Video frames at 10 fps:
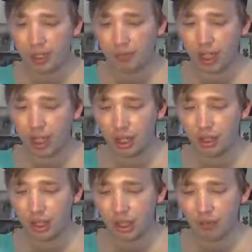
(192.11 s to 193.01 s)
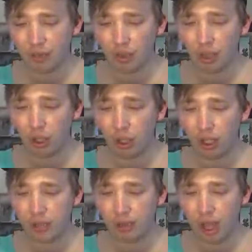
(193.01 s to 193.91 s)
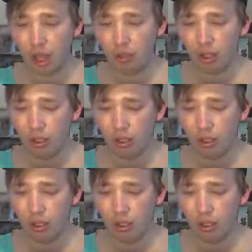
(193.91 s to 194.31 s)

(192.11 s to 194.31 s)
If I stay on this thing for too long, it will explode.